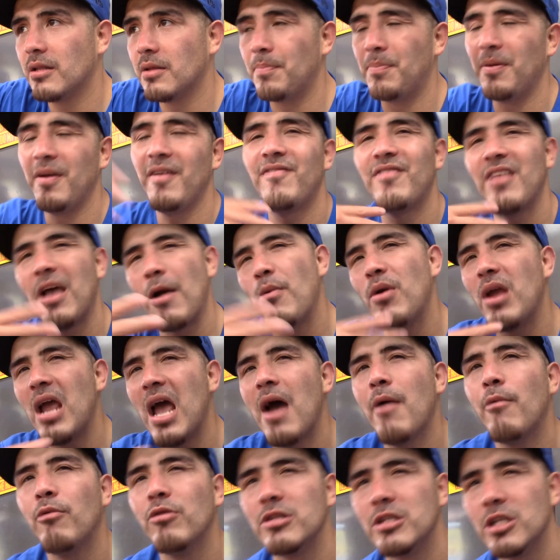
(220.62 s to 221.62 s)
the beef that we
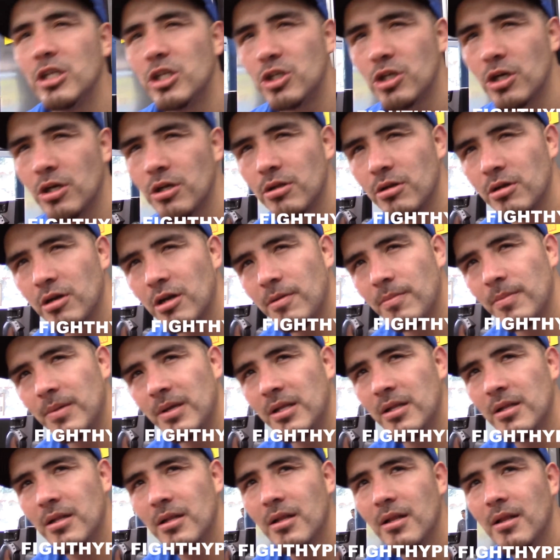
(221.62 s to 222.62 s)
have with each other, you know what
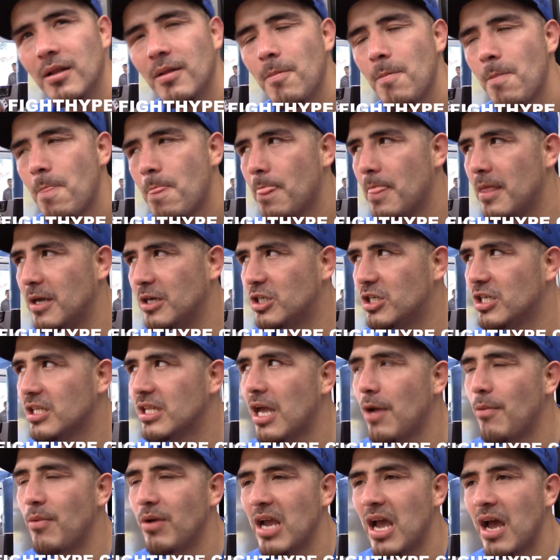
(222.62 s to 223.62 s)
I mean? The shit
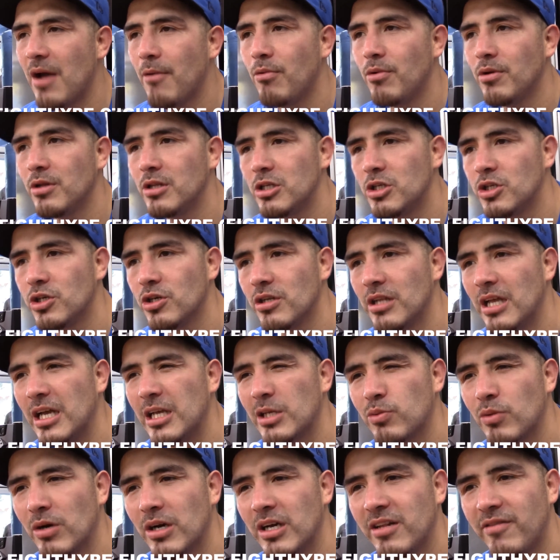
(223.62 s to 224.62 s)
that we have with each other.
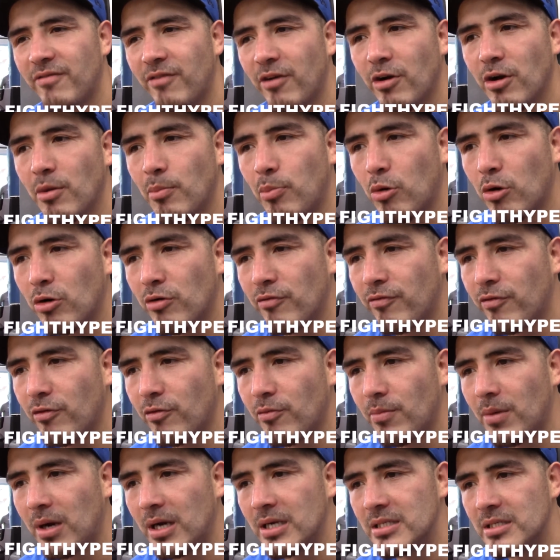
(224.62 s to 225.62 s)
That's why it's very important for
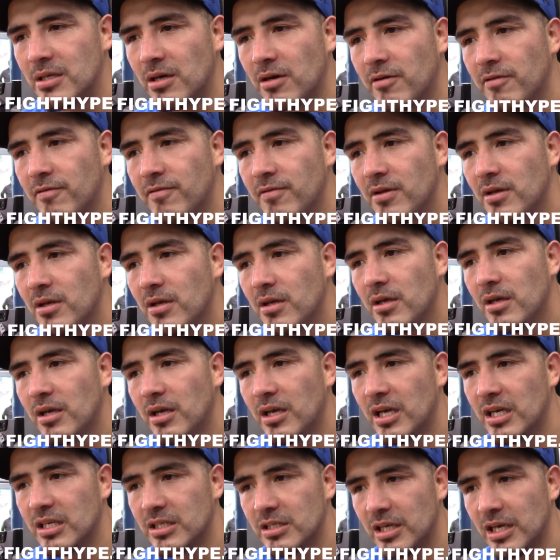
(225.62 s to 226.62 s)
myself
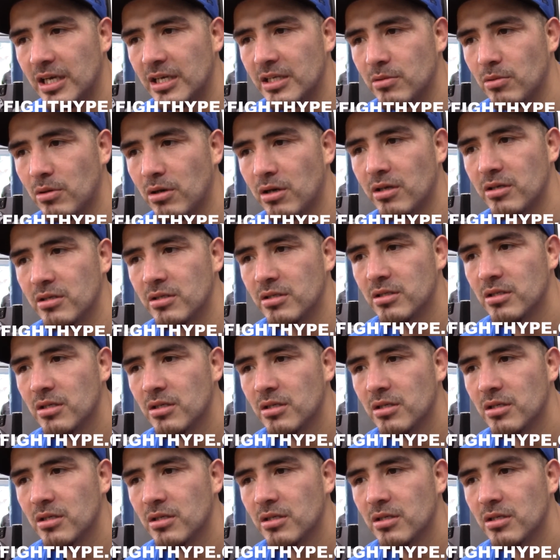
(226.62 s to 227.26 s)
as as well.